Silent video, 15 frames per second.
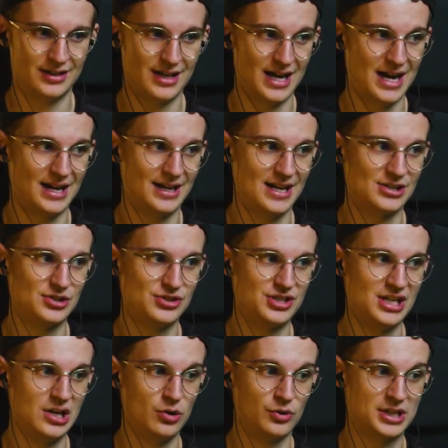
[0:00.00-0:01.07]
And as you
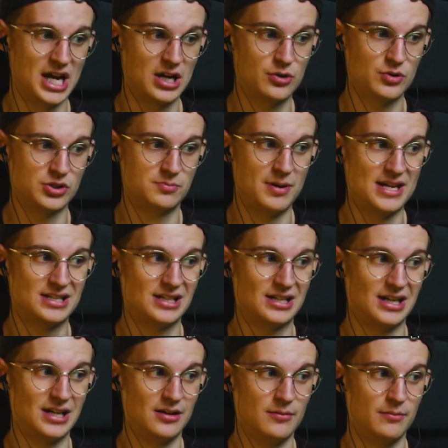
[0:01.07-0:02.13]
see, Lukaku is
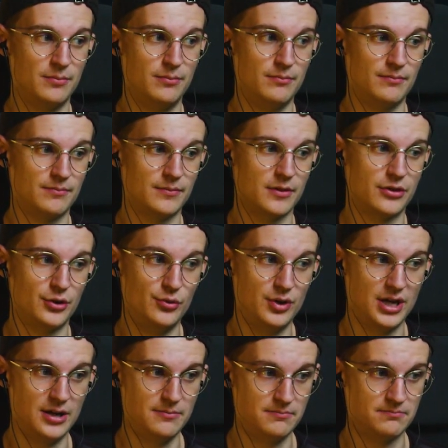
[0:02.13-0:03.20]
basically through
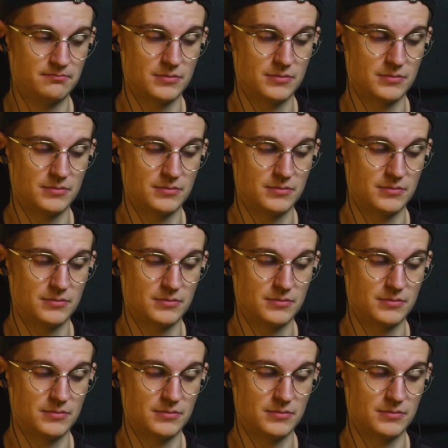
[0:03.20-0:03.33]
here.